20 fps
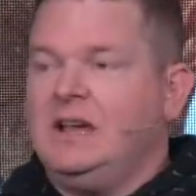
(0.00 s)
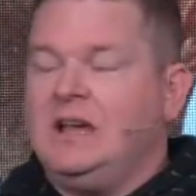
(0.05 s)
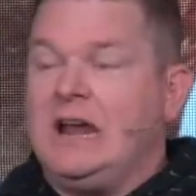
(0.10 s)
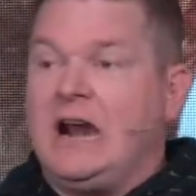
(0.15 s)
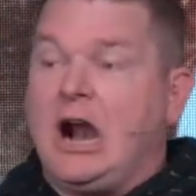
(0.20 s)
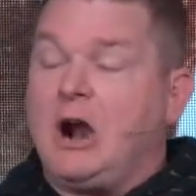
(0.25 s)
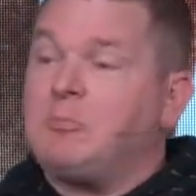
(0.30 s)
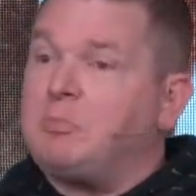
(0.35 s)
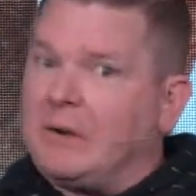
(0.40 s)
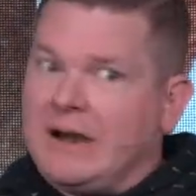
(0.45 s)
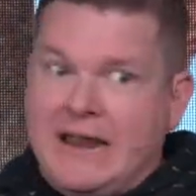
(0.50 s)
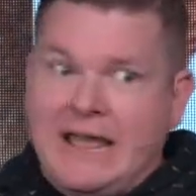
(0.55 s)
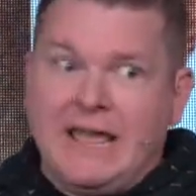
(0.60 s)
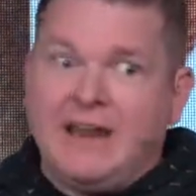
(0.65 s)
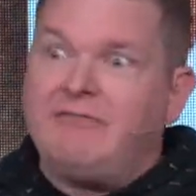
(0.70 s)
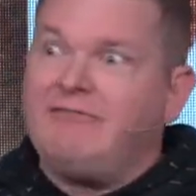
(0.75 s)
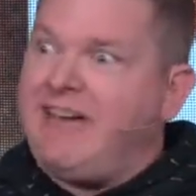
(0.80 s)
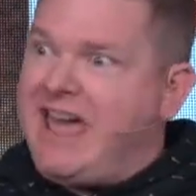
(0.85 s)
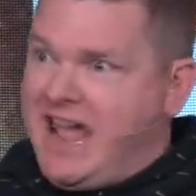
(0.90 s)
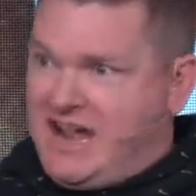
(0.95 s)
And our
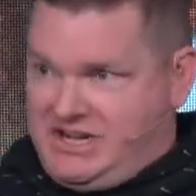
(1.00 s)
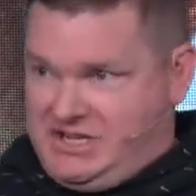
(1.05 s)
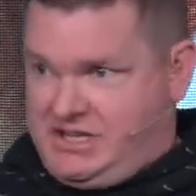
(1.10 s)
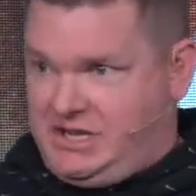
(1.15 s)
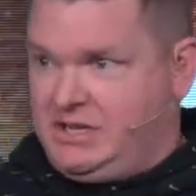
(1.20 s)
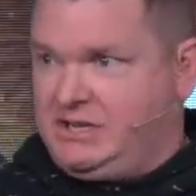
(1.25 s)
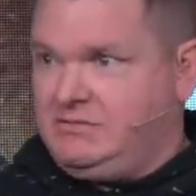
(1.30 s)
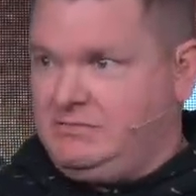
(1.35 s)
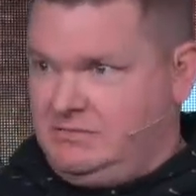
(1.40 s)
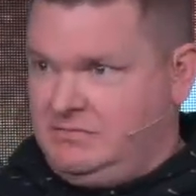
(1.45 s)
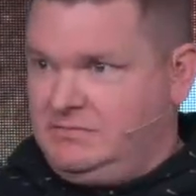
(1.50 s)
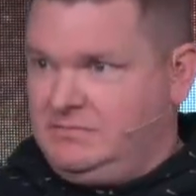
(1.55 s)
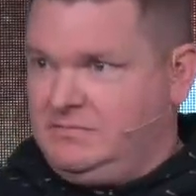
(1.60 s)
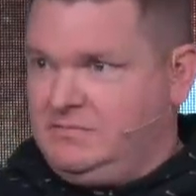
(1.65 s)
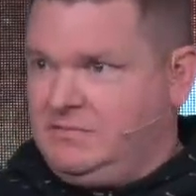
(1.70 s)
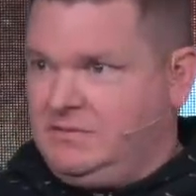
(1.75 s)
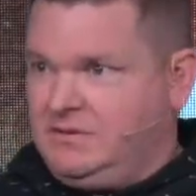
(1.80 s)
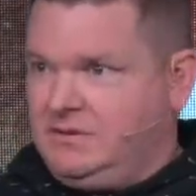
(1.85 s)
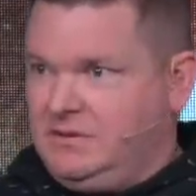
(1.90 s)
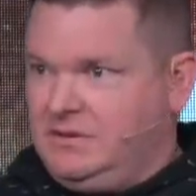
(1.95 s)
plan of action
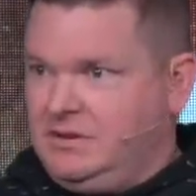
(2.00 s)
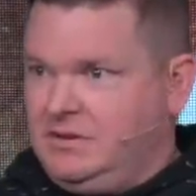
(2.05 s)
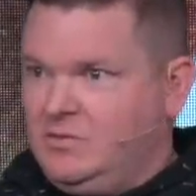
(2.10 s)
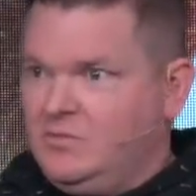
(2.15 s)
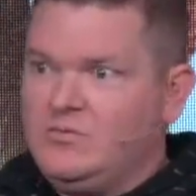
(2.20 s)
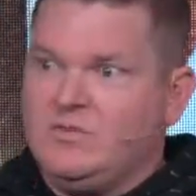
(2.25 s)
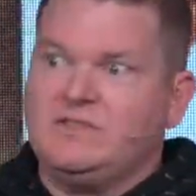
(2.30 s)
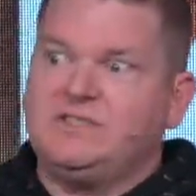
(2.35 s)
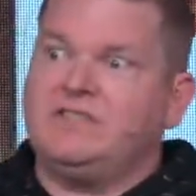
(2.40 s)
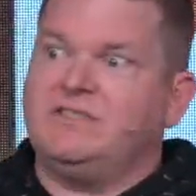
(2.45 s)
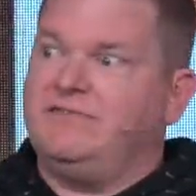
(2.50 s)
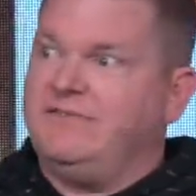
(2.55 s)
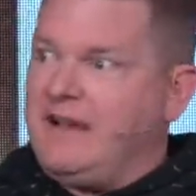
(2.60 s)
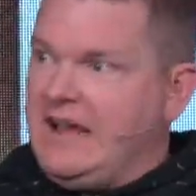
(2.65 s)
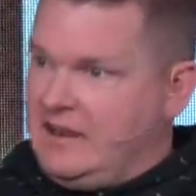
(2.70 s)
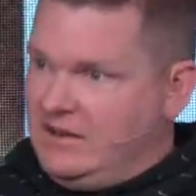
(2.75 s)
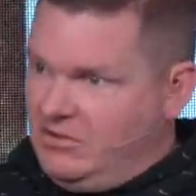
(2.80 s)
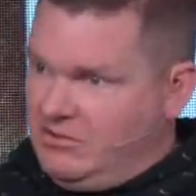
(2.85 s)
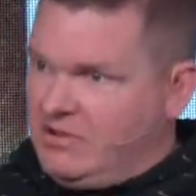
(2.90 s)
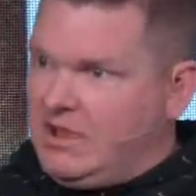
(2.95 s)
was to
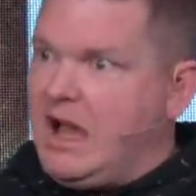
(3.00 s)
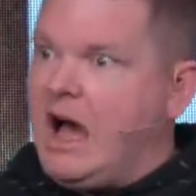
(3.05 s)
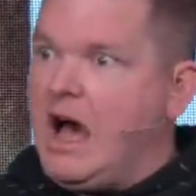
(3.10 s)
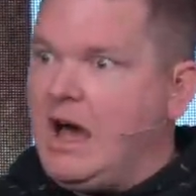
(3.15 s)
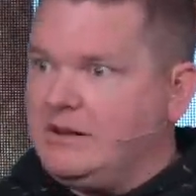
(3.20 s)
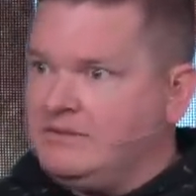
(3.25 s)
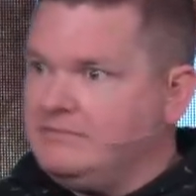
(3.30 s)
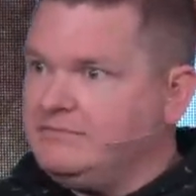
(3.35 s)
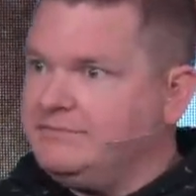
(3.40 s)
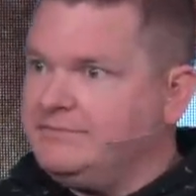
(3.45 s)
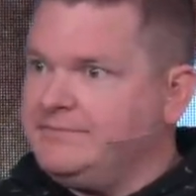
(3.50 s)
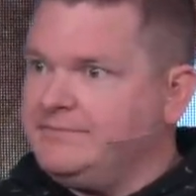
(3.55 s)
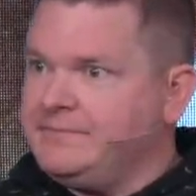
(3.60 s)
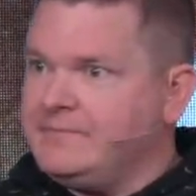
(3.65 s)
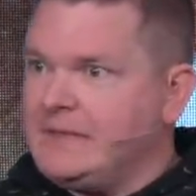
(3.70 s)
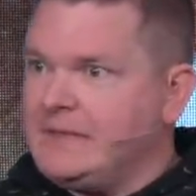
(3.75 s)
follow God.